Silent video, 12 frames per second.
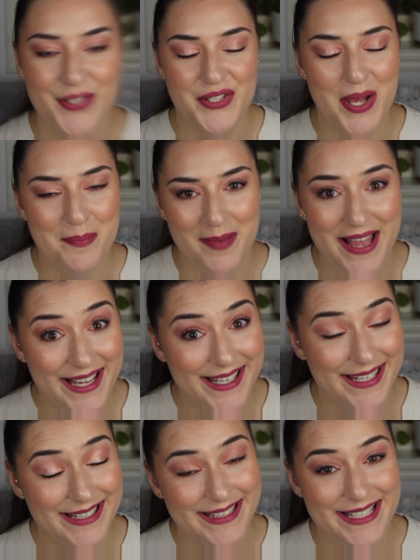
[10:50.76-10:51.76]
So I'm
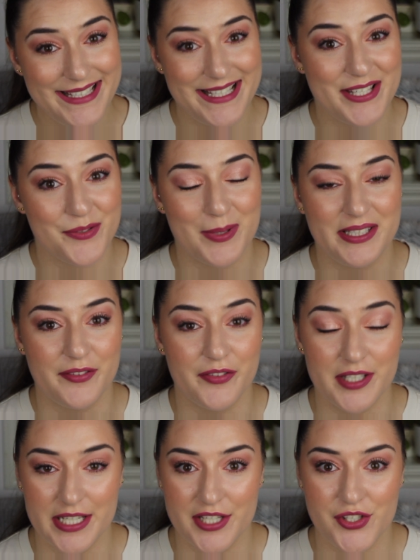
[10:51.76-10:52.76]
back, and this is what the
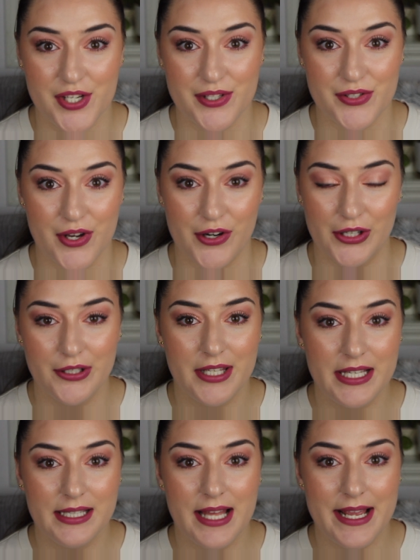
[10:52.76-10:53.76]
foundations are
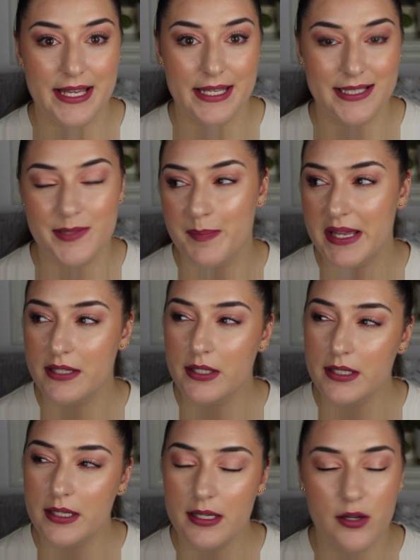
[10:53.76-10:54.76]
looking like. It's
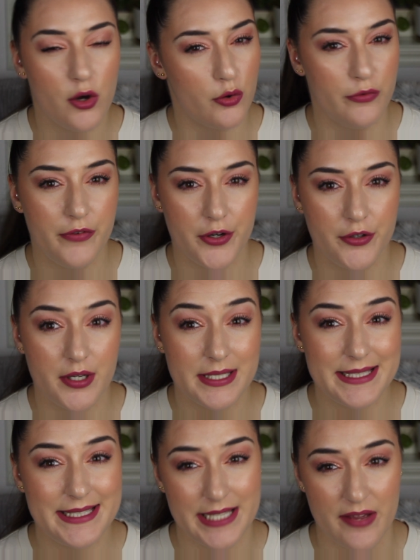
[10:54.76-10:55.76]
been over
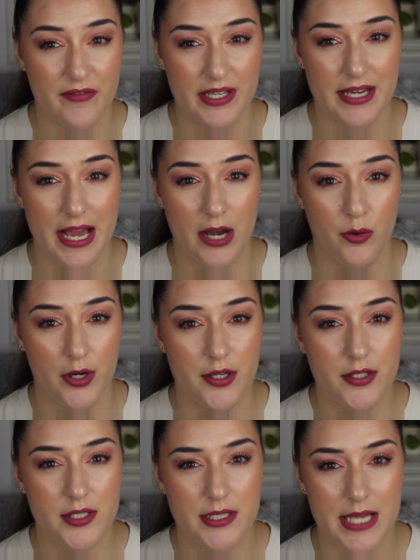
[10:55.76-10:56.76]
7
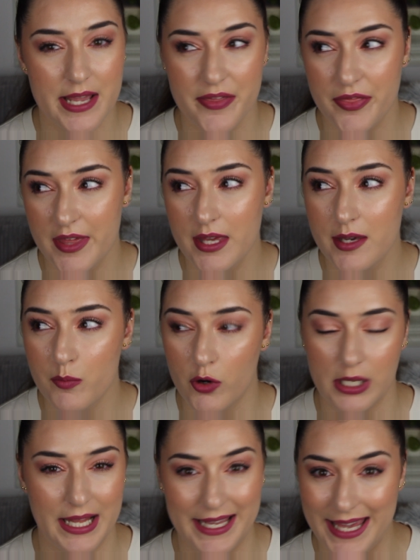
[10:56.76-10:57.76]
hours, I think
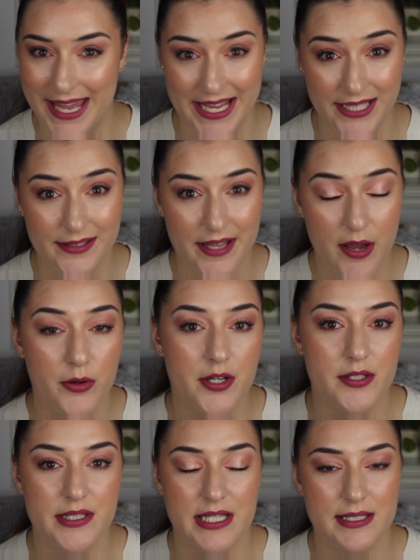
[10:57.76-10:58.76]
more like 8
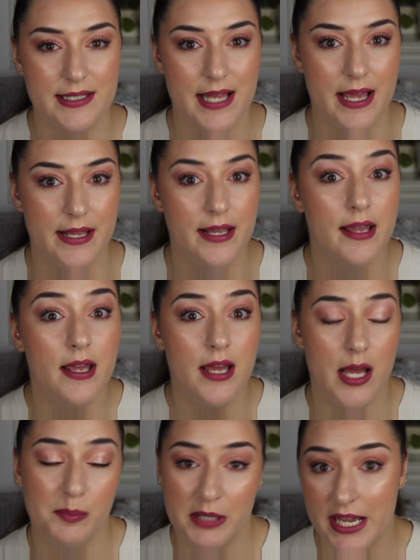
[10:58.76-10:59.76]
hours since I
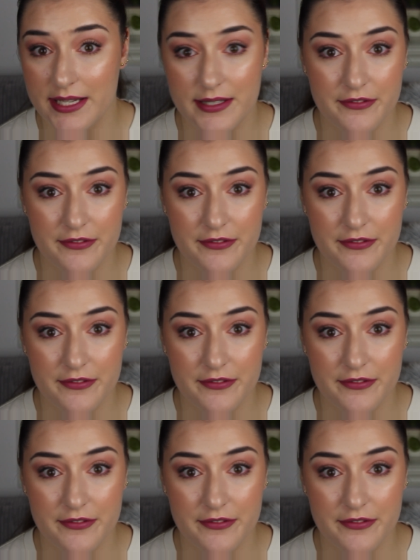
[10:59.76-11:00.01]
applied the